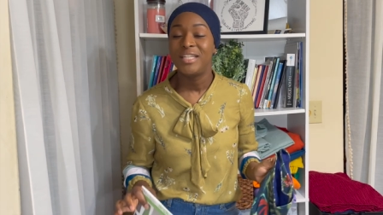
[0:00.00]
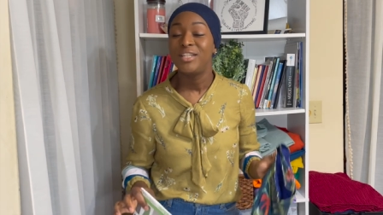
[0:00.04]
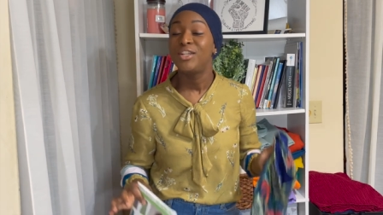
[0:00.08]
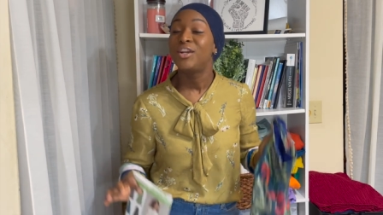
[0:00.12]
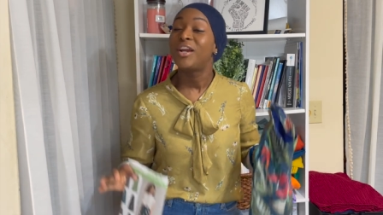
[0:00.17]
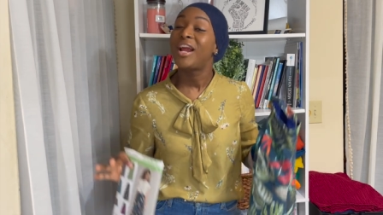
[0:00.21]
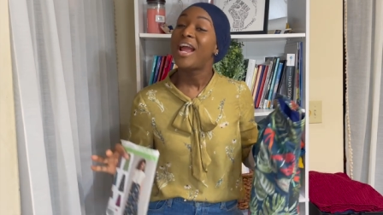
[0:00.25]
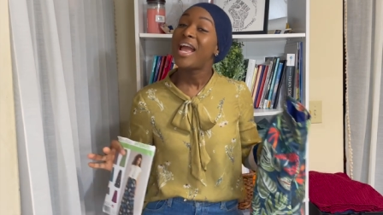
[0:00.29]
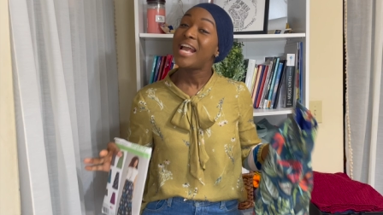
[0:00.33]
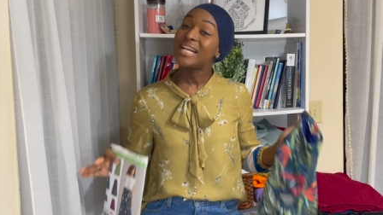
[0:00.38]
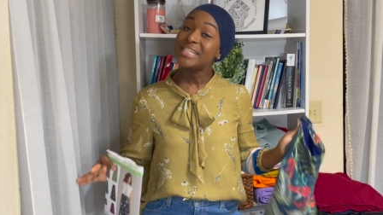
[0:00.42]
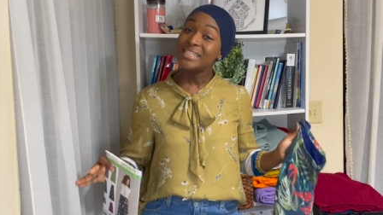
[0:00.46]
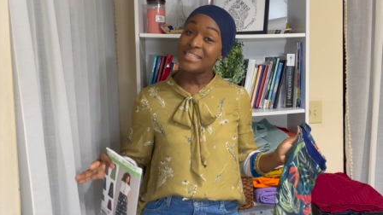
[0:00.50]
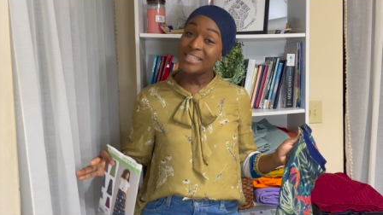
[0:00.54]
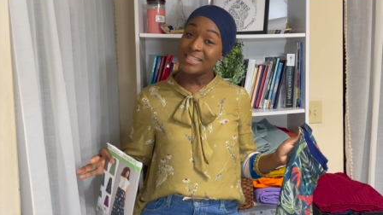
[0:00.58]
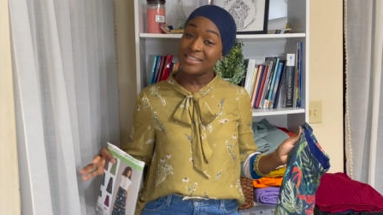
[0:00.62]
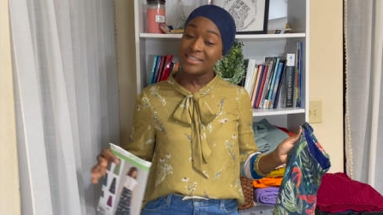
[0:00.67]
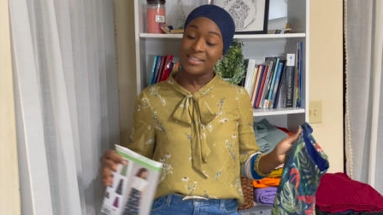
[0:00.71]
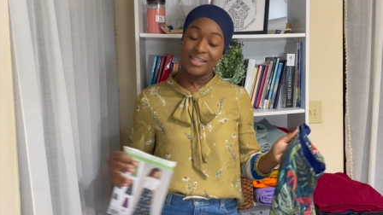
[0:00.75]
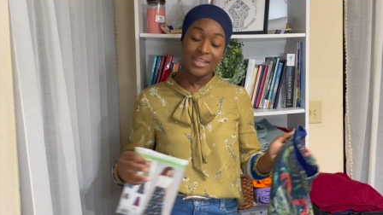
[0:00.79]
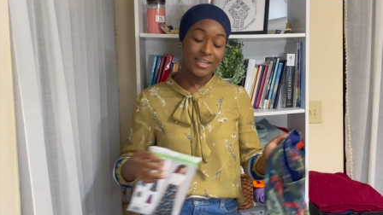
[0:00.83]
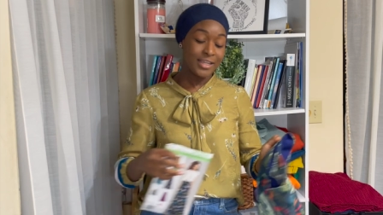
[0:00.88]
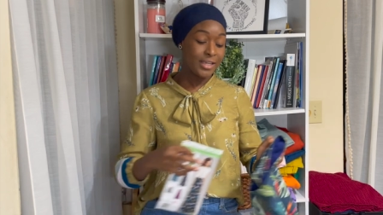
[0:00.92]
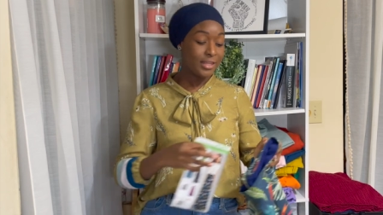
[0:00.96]
your exit
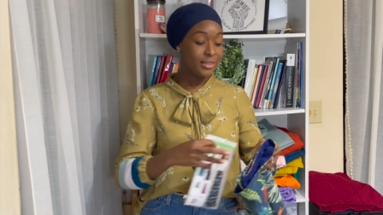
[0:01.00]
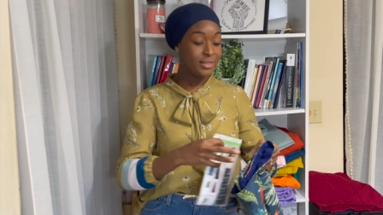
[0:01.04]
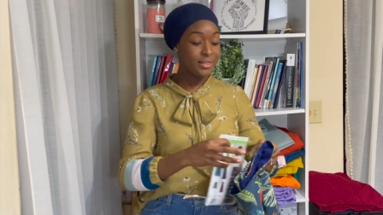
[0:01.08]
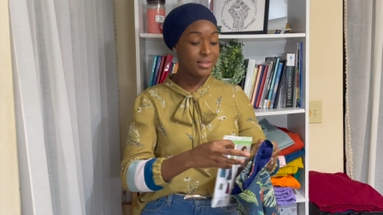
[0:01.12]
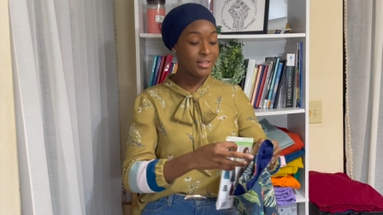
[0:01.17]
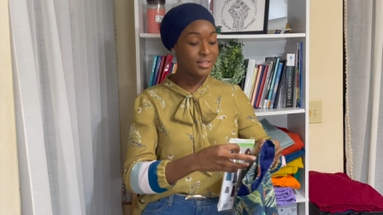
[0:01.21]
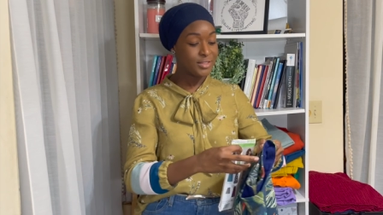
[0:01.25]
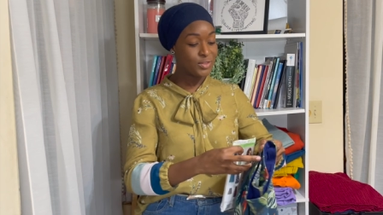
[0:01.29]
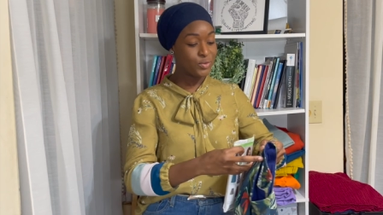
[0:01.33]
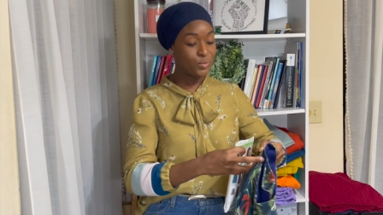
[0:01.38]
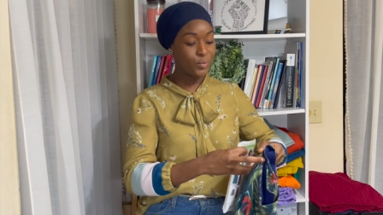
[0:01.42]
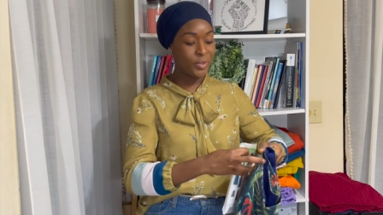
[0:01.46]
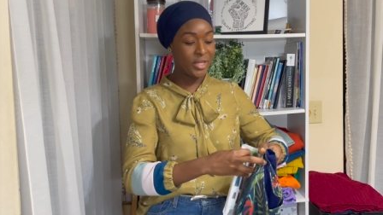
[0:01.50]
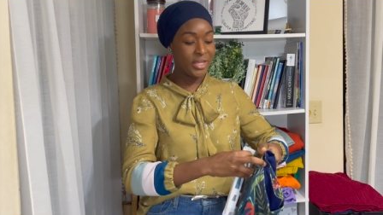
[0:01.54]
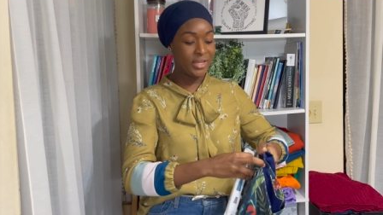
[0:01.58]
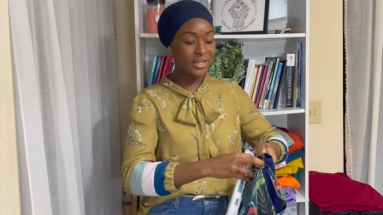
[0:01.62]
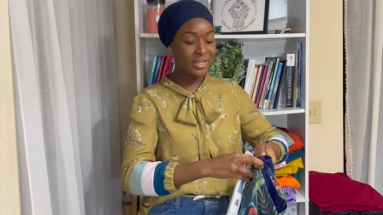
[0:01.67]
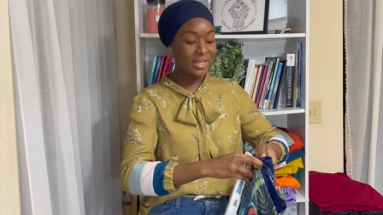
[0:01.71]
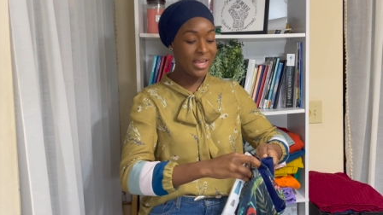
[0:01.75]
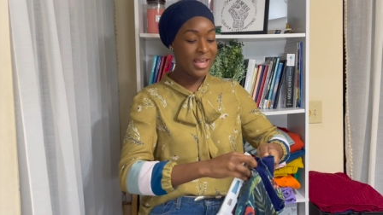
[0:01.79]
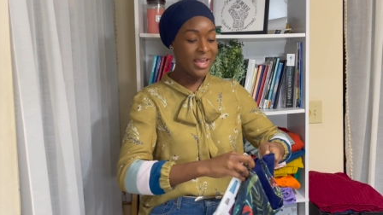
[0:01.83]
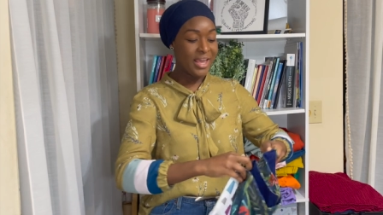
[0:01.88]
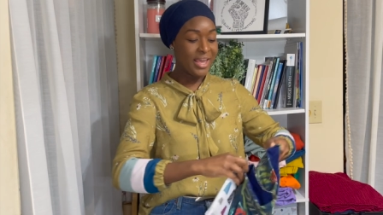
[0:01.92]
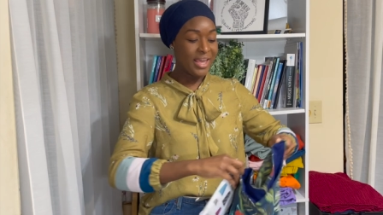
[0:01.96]
ticket this week,